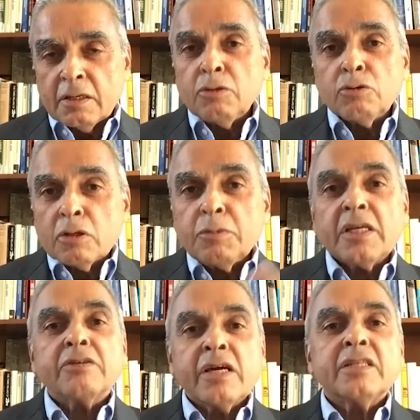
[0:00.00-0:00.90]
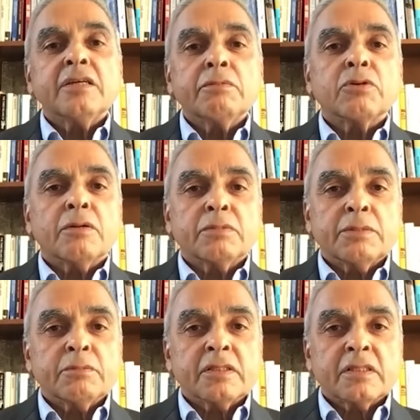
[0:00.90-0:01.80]
you will be creating
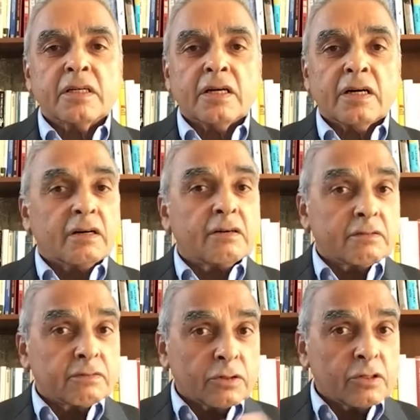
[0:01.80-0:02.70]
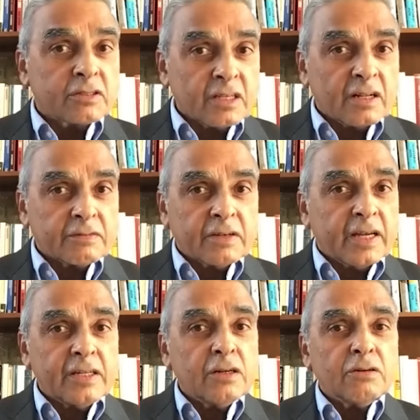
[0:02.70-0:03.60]
problems for yourself.
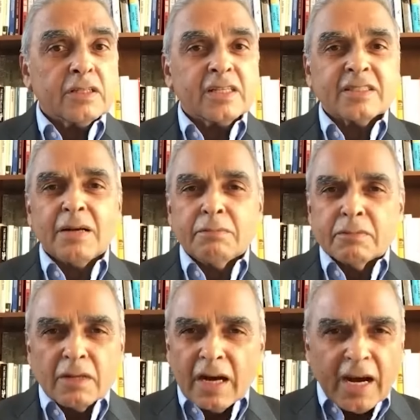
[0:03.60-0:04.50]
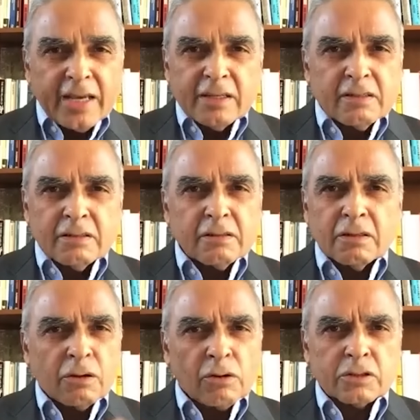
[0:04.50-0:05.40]
And, you know, there's some iron
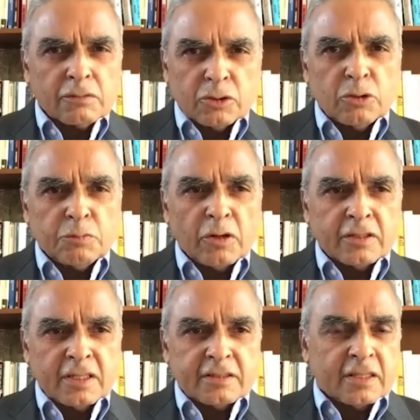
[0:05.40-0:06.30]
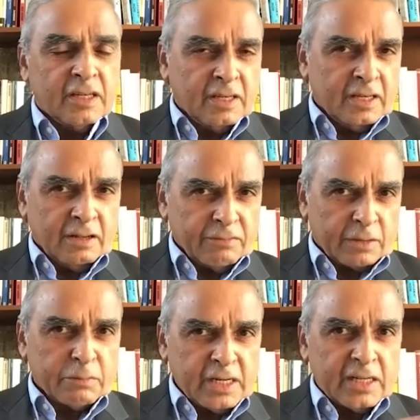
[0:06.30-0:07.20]
laws of geopolitics. In
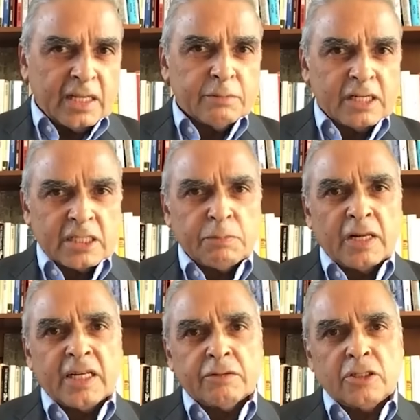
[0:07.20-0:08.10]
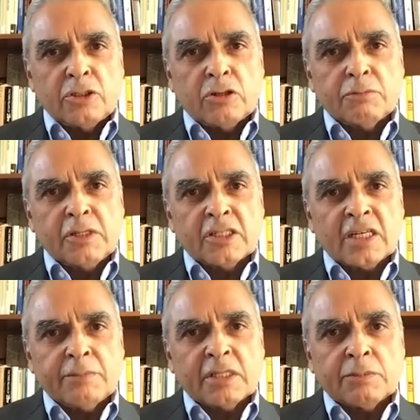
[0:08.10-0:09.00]
fact, many of them are spelled out in John
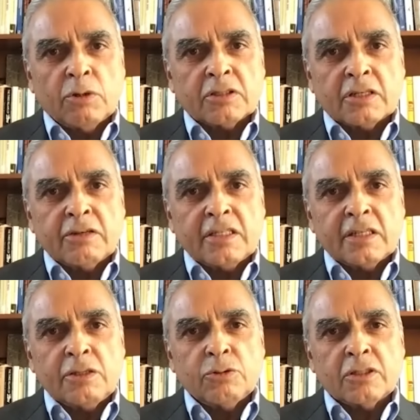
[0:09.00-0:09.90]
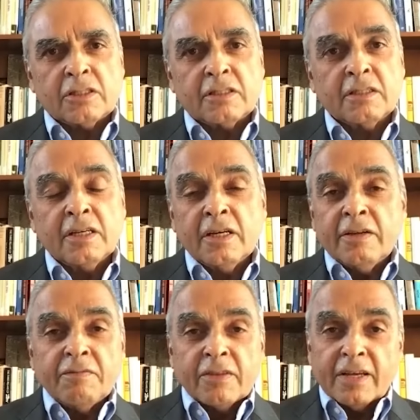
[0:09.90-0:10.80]
Mearsheimer's book, The Great Delusion.
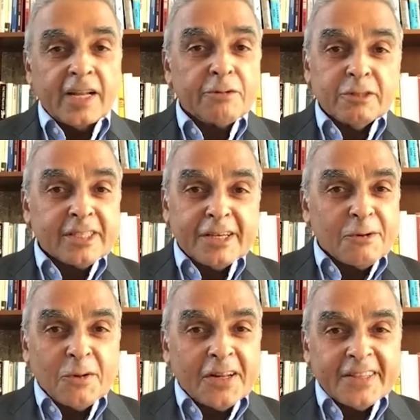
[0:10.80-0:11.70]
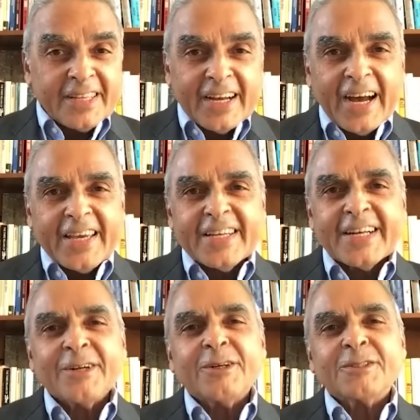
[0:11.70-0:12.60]
And I would say one of the
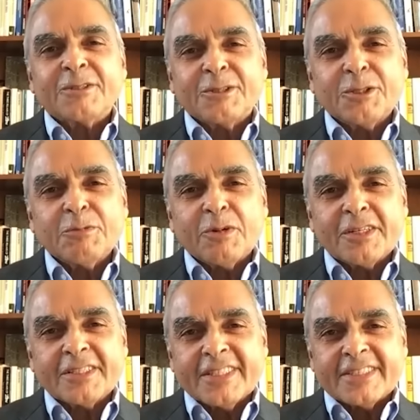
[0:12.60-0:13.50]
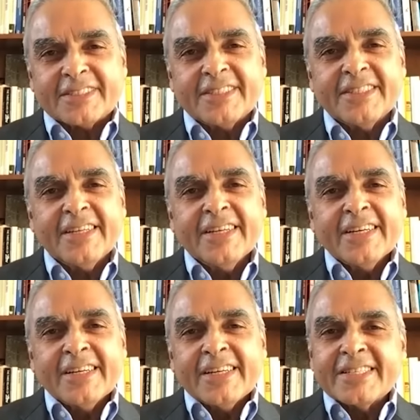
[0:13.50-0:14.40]
iron laws of geopolitics
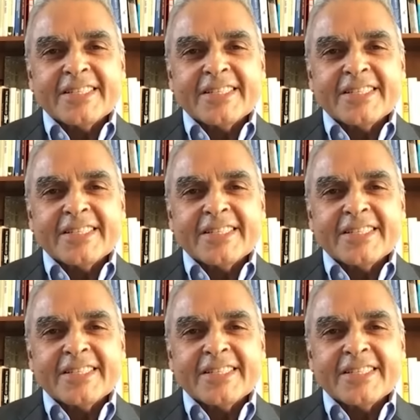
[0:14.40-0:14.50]
is